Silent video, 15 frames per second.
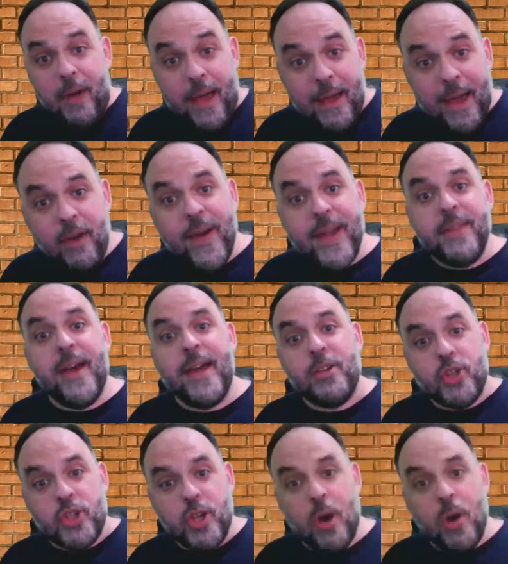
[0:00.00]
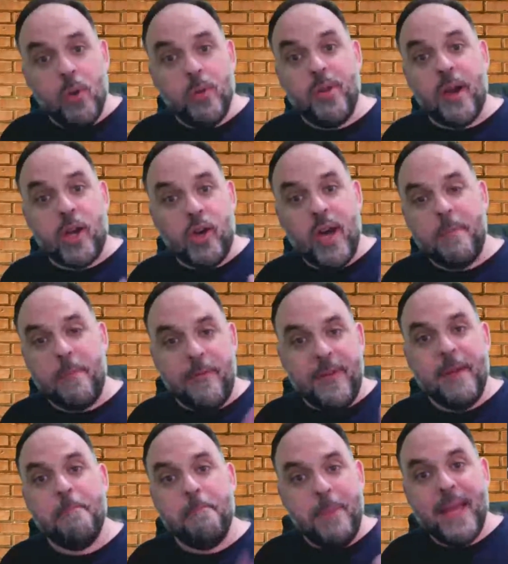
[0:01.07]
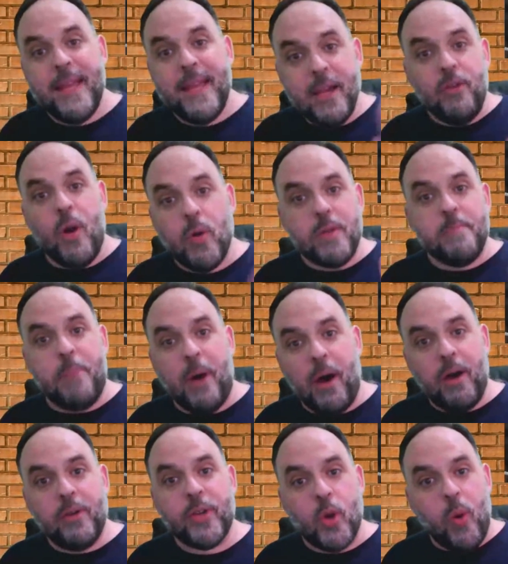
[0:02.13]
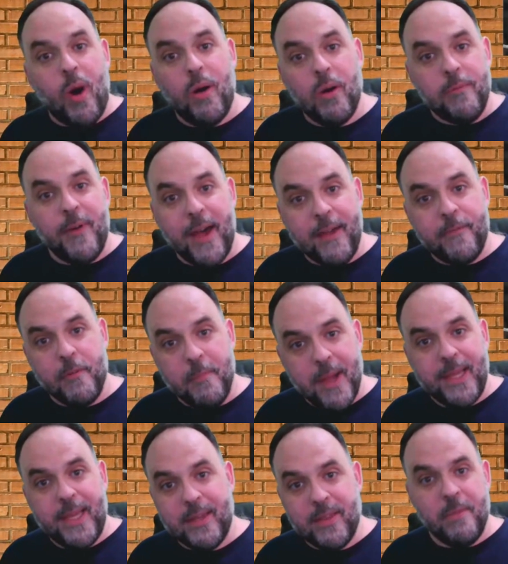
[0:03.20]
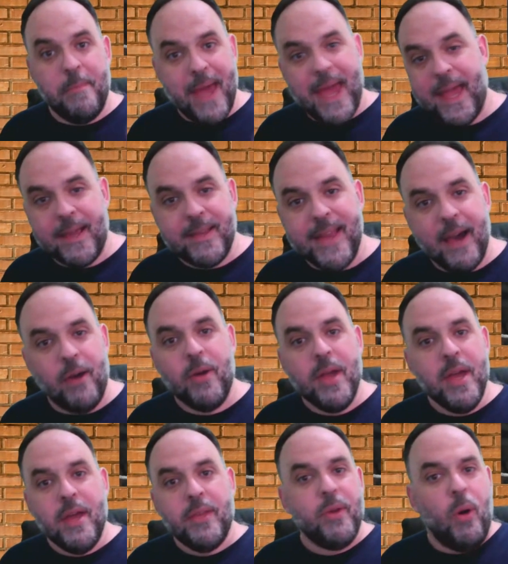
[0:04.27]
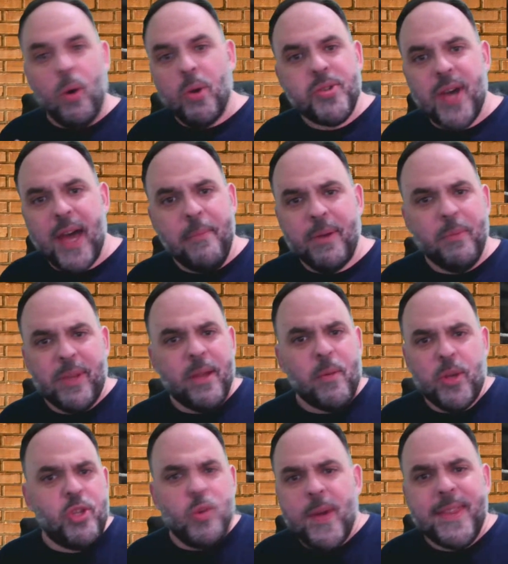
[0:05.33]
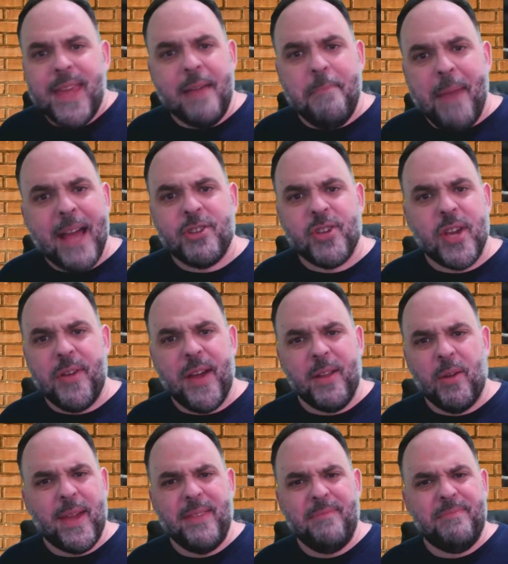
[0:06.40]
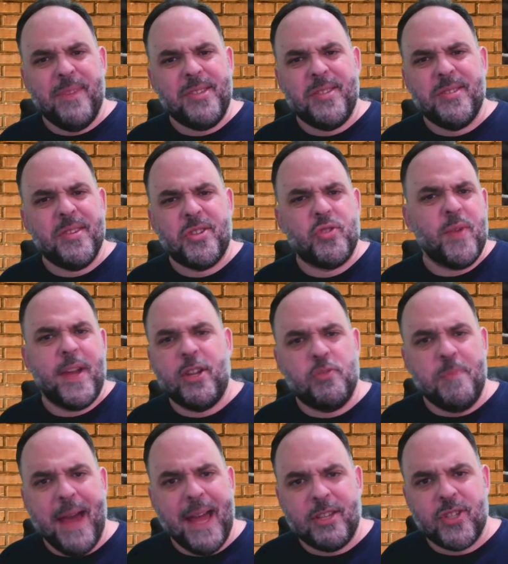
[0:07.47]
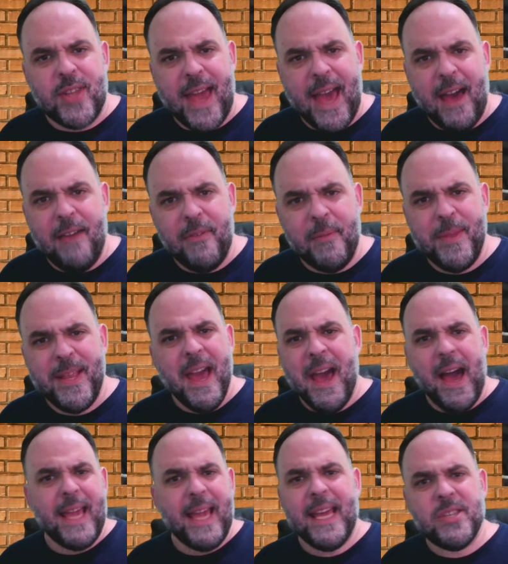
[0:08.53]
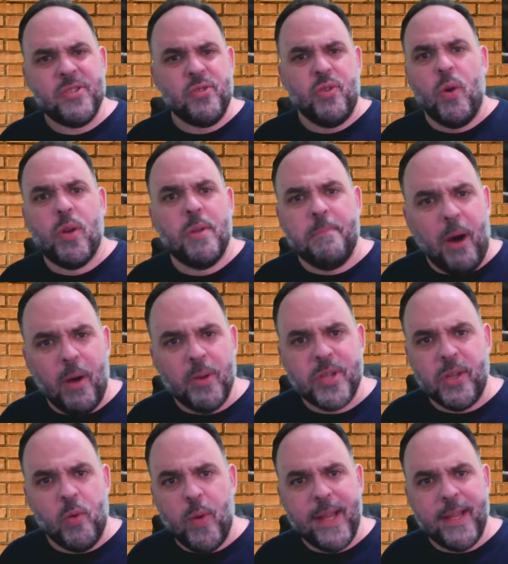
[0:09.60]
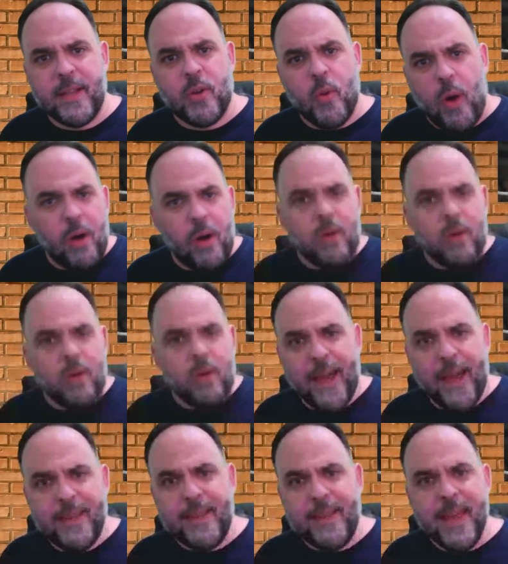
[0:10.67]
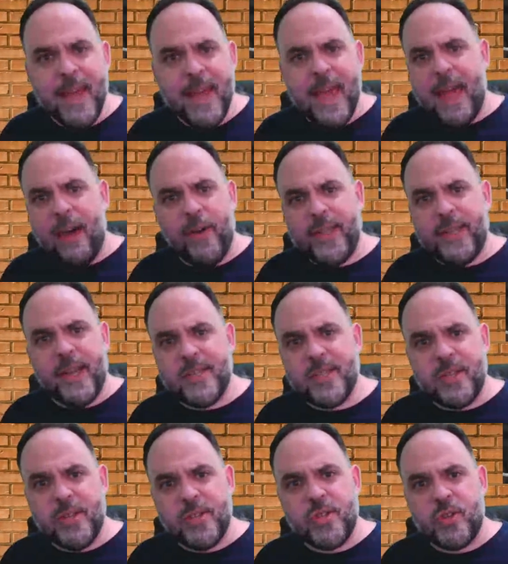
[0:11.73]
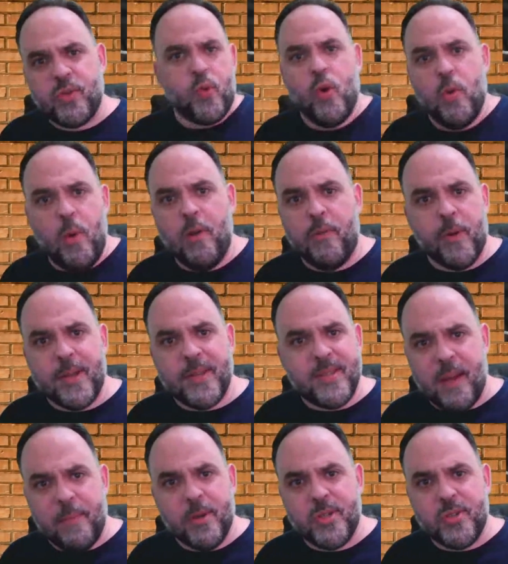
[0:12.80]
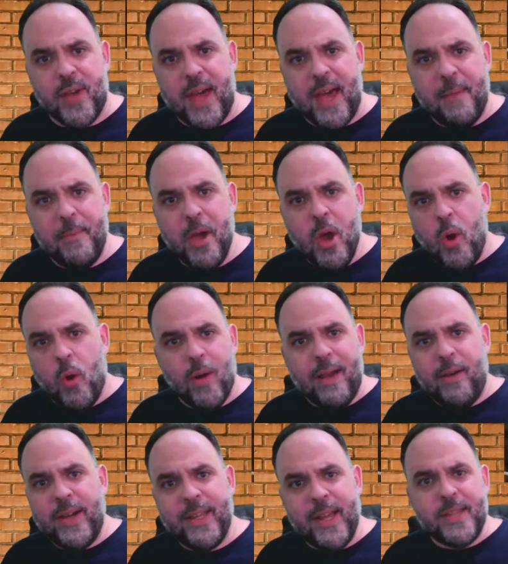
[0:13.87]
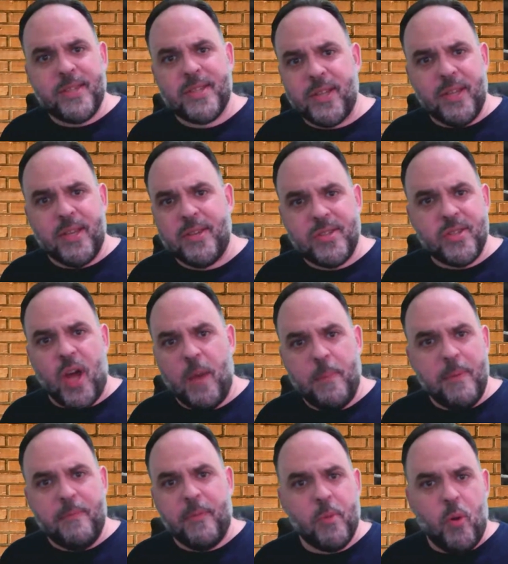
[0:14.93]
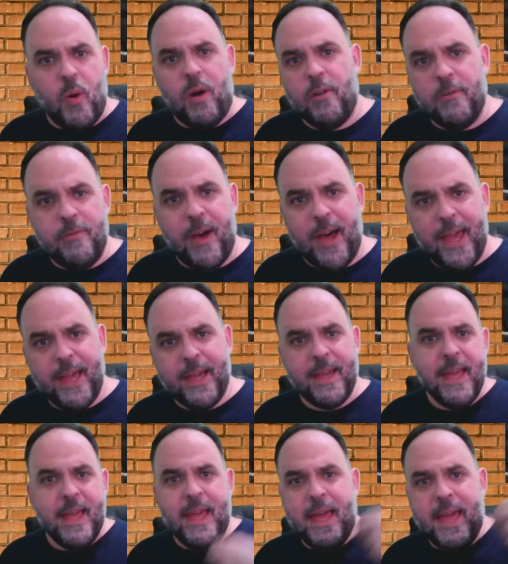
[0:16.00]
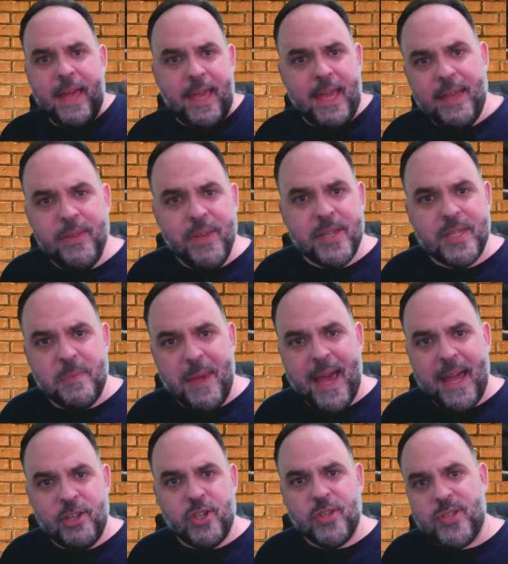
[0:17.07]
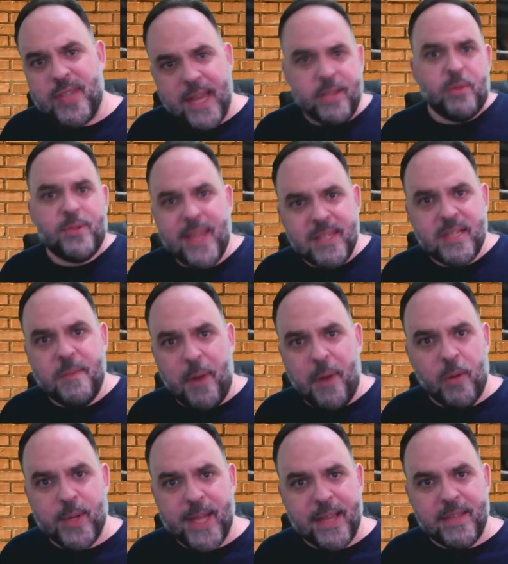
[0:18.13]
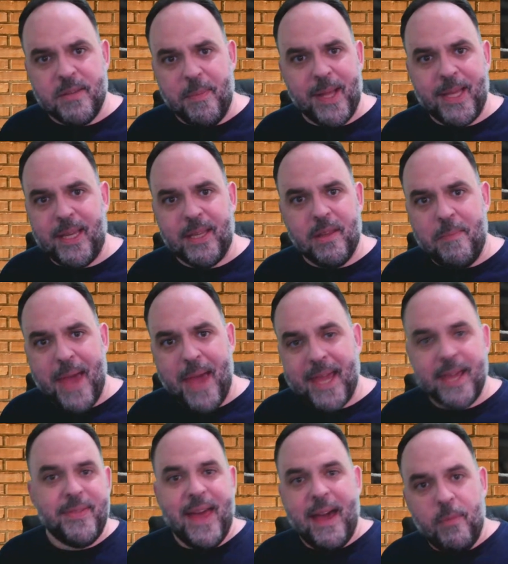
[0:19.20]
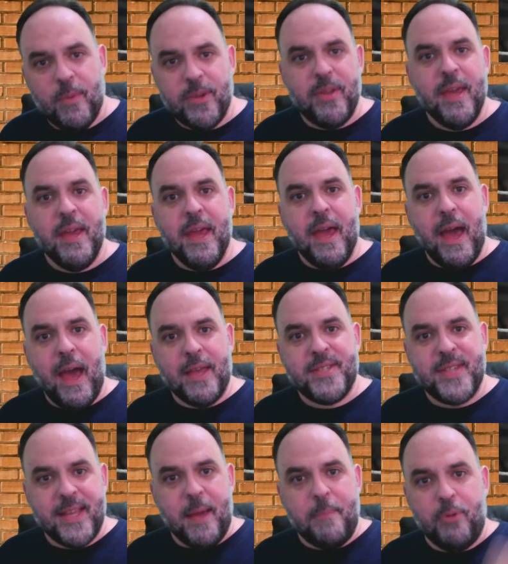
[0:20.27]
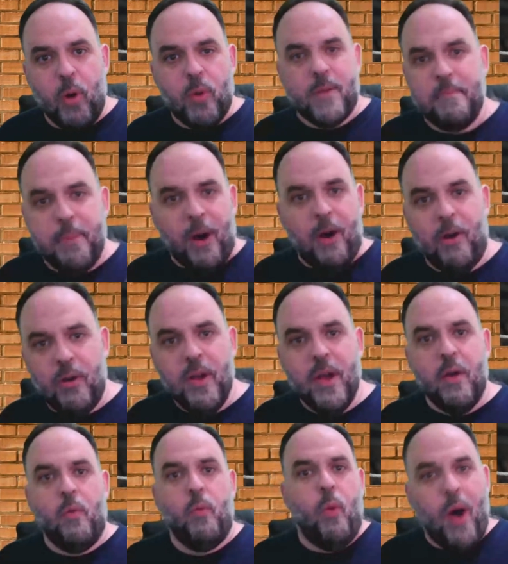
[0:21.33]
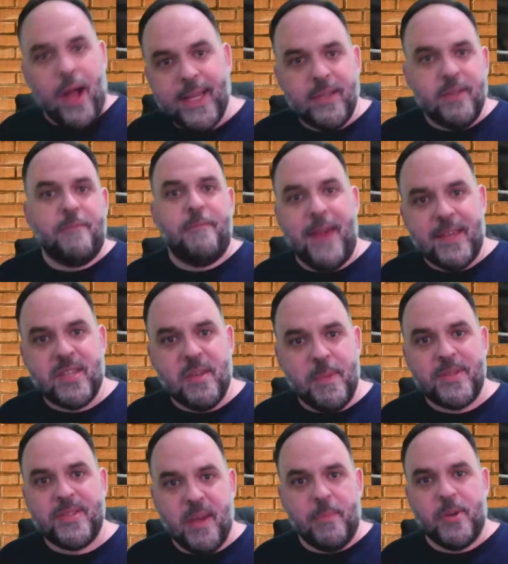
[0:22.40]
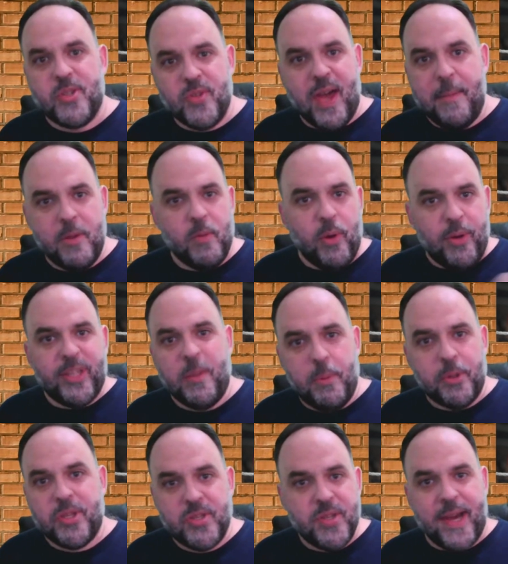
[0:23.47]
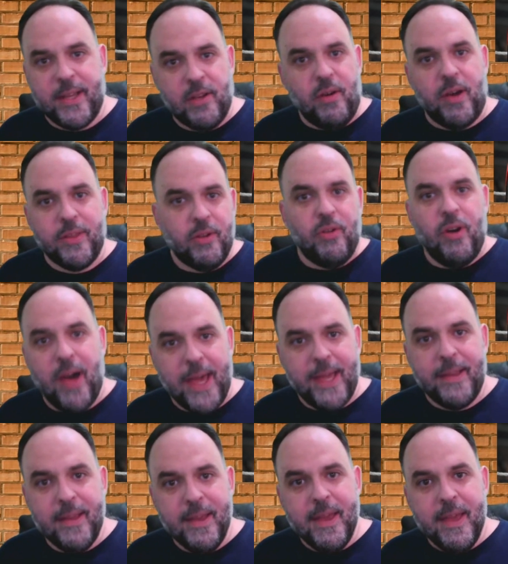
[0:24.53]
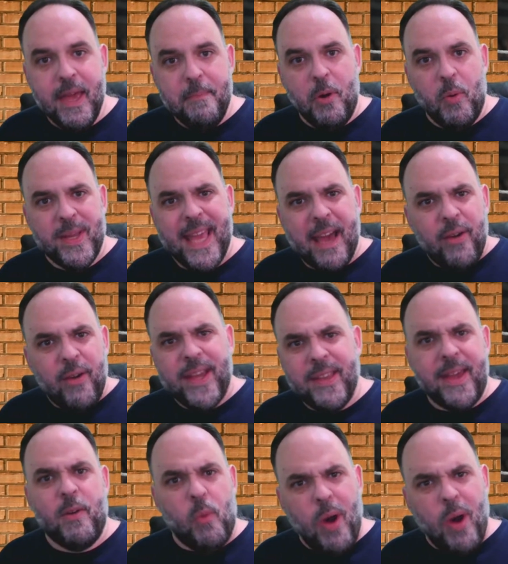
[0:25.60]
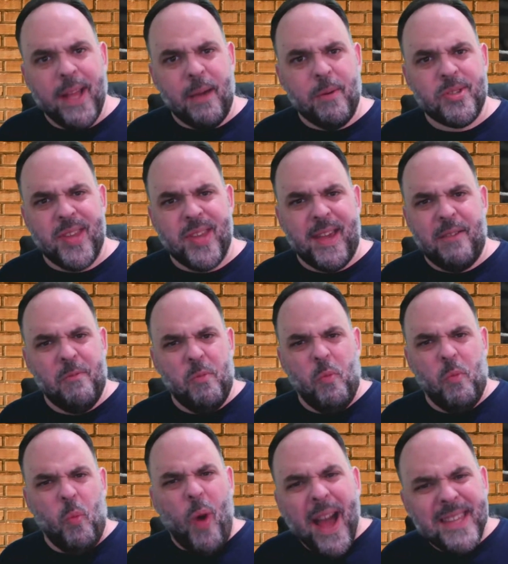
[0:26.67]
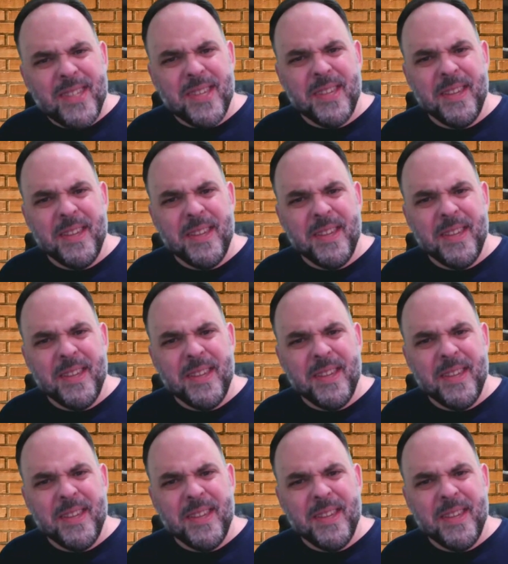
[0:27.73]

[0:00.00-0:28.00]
LA Knight showed a clip of him pinning Logan Paul to qualify for Money in the Bank. Now, the whole time when they were doing that match, I thought, okay, this is a strange match to have. I mean, I guess Logan Paul's going to win and qualify, and then LA Knight's going to screw him over at SummerSlam, or LA Knight's going to stop him from qualifying in this match, and Santos Escobar would get to Money in the Bank, and that would set up Logan Paul wanting to face him at SummerSlam and willing to put the title on the line. But when LA Knight won, I was like, what?